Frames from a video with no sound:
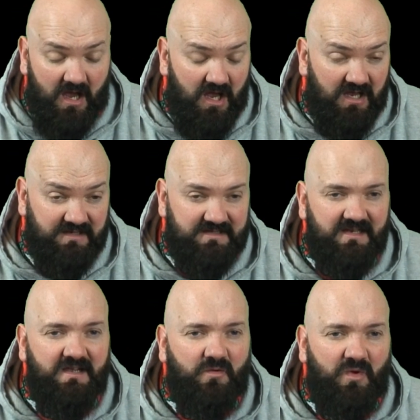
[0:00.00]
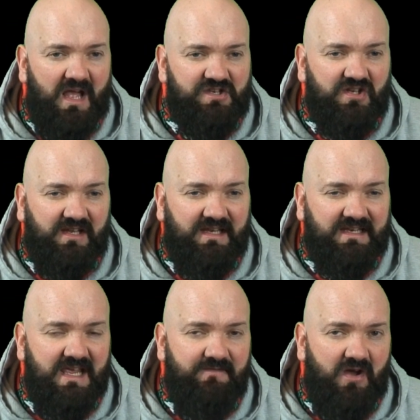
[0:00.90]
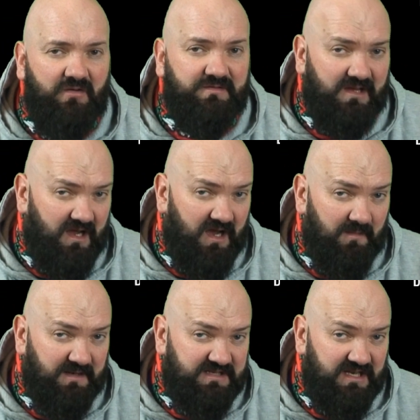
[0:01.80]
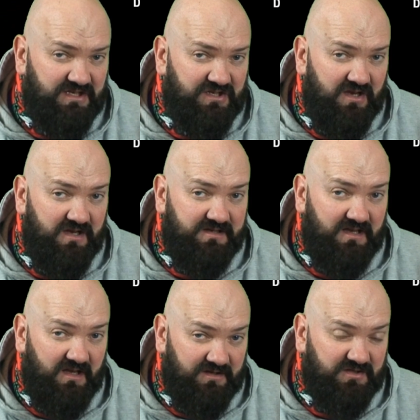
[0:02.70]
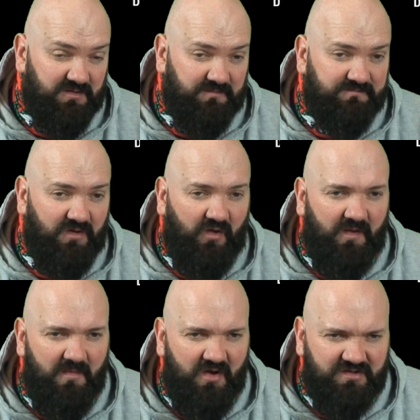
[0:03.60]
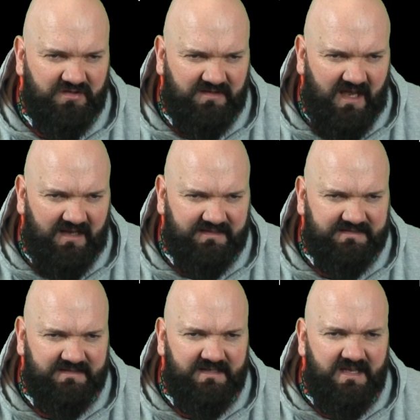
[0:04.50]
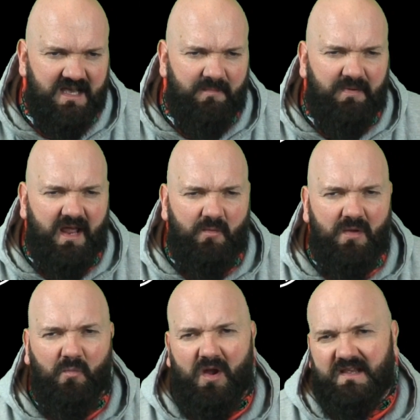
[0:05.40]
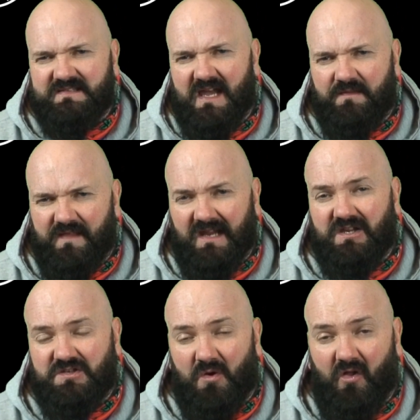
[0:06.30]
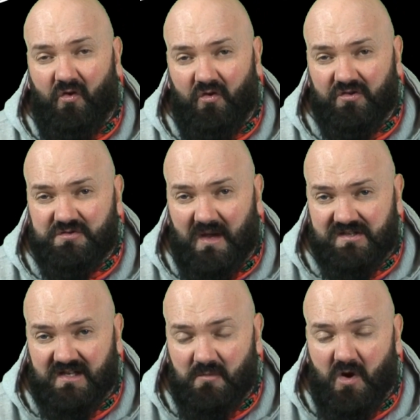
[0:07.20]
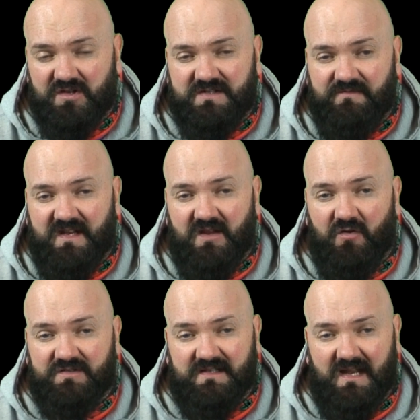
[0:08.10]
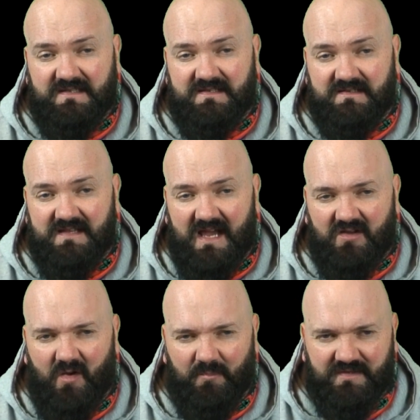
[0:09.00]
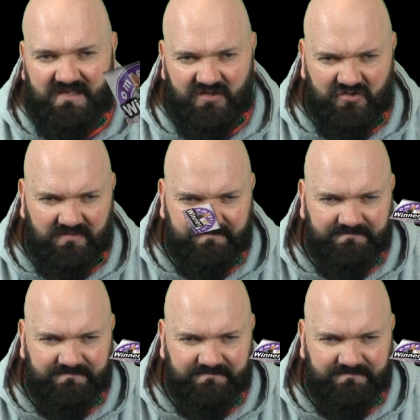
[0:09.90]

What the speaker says: And we actually gave out a t-shirt and some other merchandise. But we want to say thank you to all those who actually watched the videos and entered that competition.